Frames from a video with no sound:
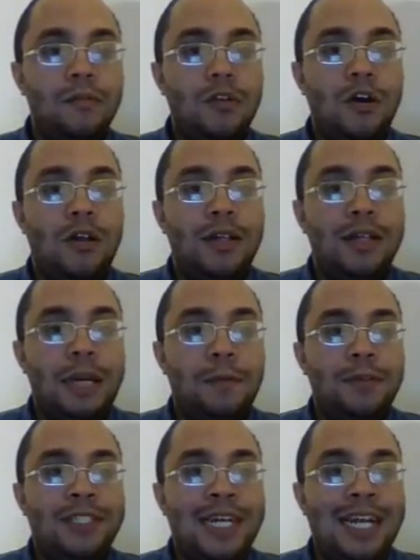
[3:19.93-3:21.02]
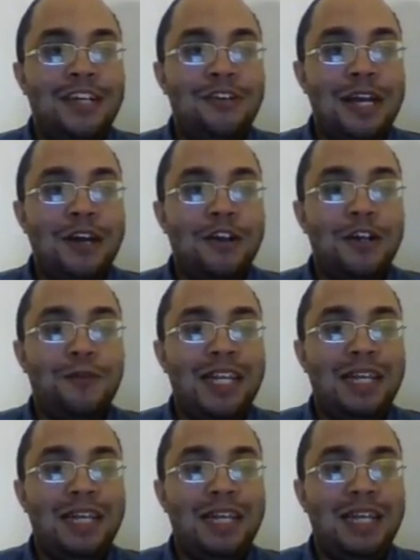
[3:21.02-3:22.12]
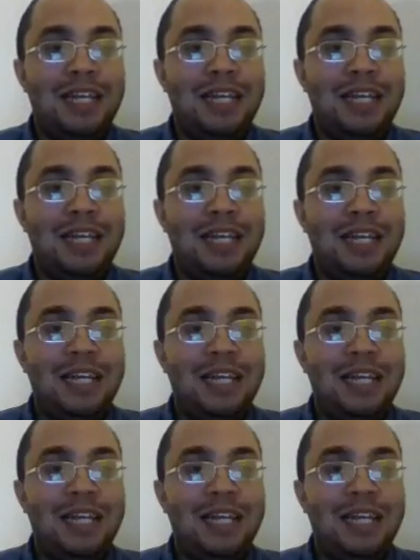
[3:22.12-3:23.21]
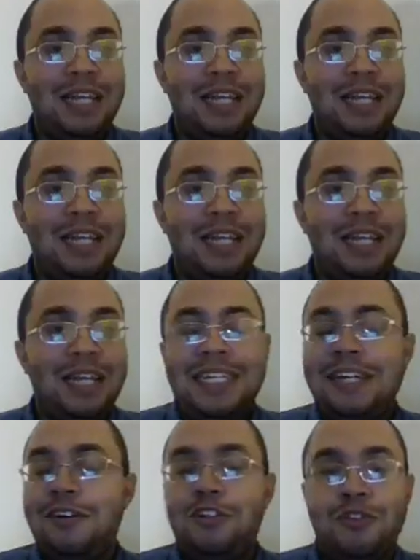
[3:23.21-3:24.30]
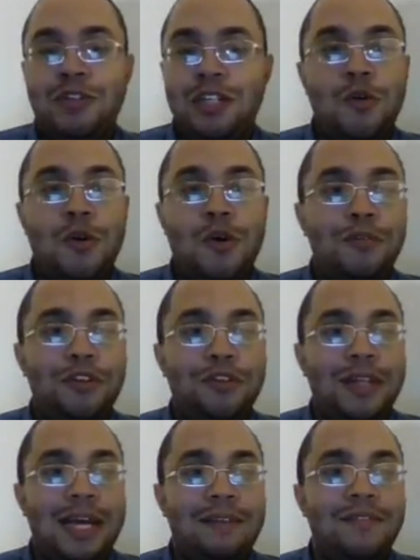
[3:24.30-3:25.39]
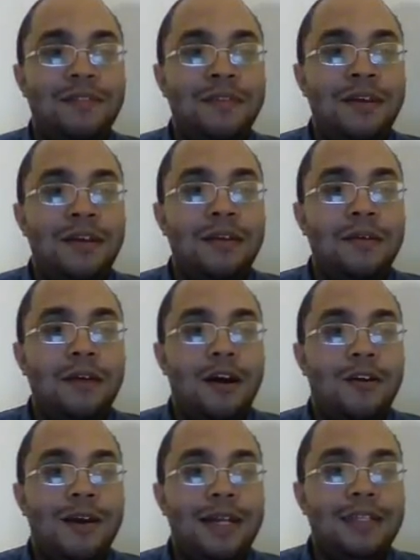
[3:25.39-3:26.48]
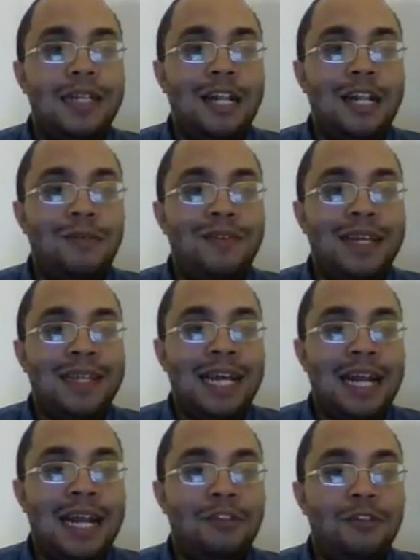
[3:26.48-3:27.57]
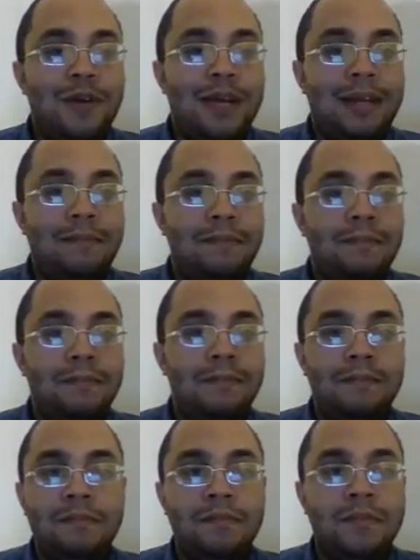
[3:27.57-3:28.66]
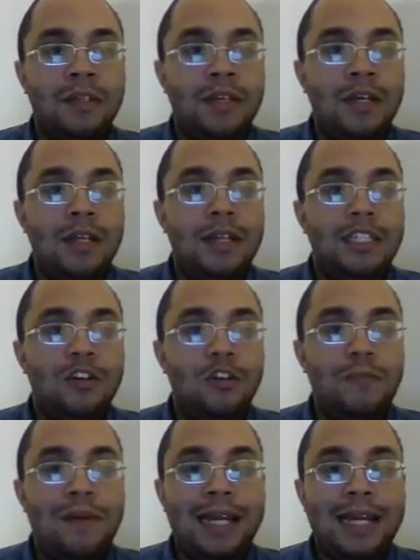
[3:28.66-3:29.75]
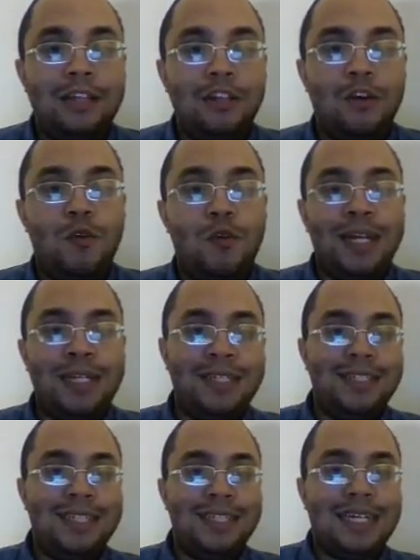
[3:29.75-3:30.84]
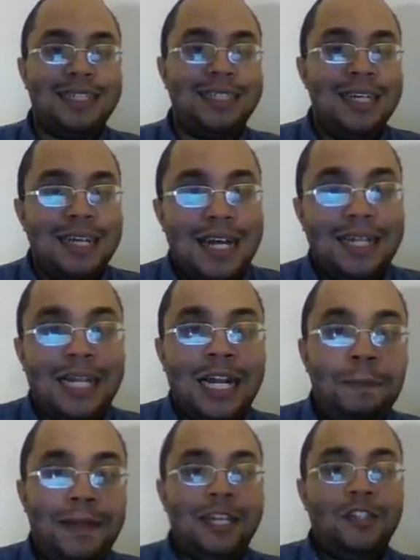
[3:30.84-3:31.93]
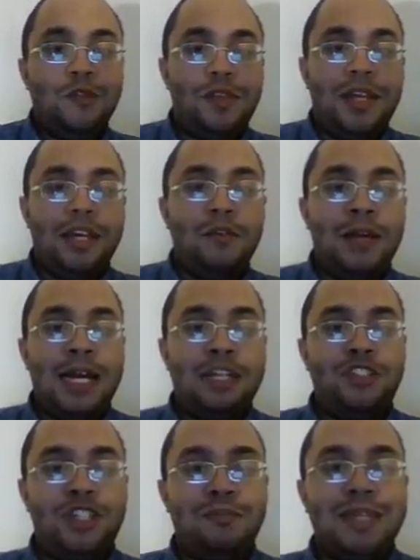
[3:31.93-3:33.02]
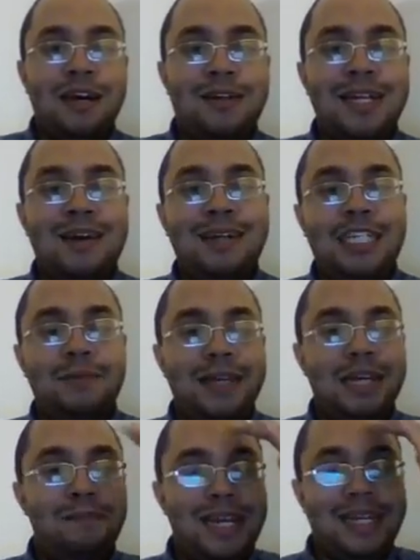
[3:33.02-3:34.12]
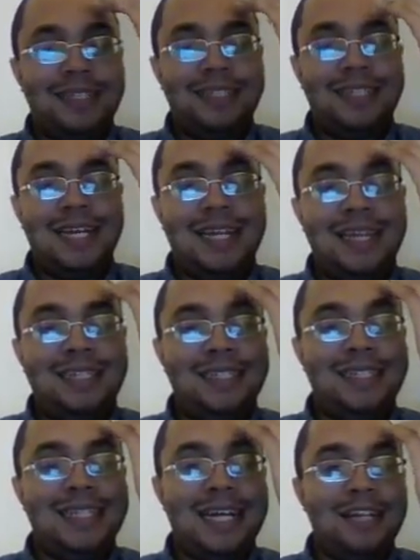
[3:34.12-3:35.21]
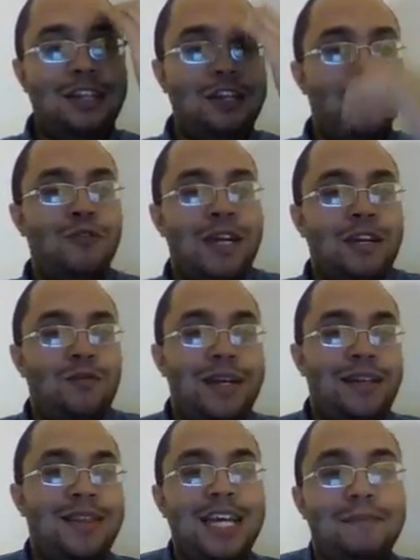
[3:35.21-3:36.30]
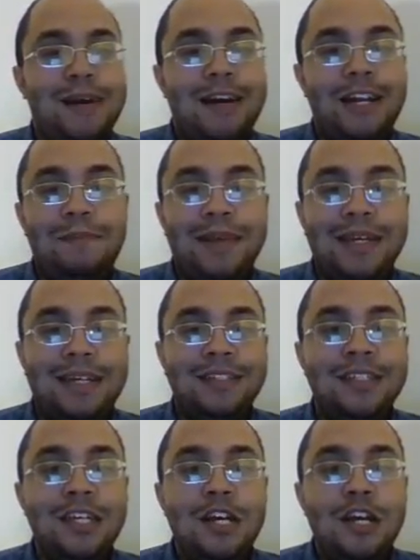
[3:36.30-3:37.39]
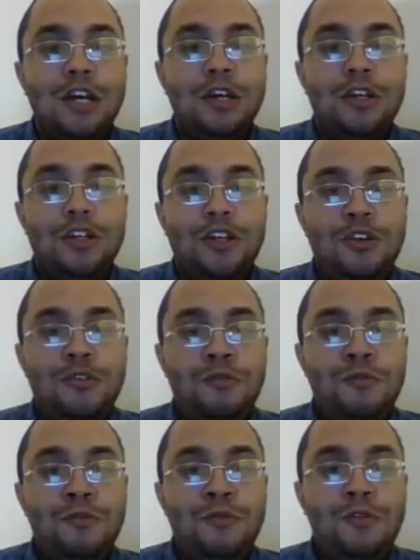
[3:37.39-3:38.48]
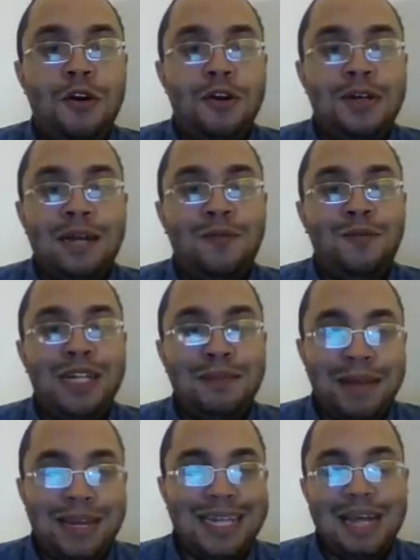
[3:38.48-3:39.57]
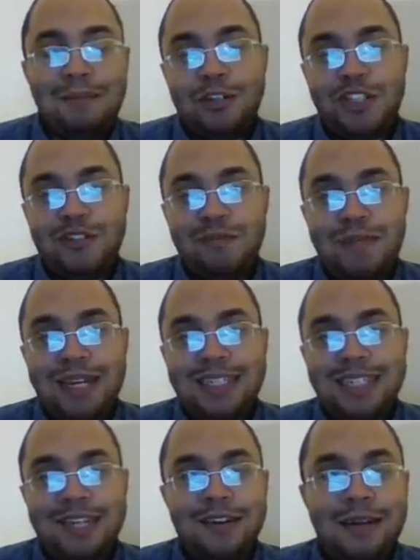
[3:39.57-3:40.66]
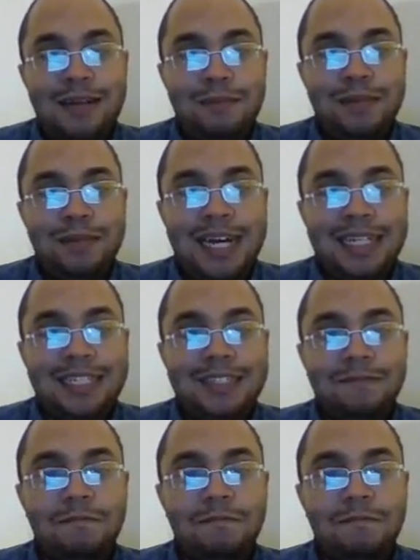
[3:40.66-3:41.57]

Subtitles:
on the upper side, and you're not going to really make that much territory, just take territory and go on with your life. Alright, now that we've got that out the way, let's go back and look at what white does next. A lot of players will think, well, I jumped out and now I need to make a base. And this is not the correct way to think about it, because you are not really making that much of a base here. And besides,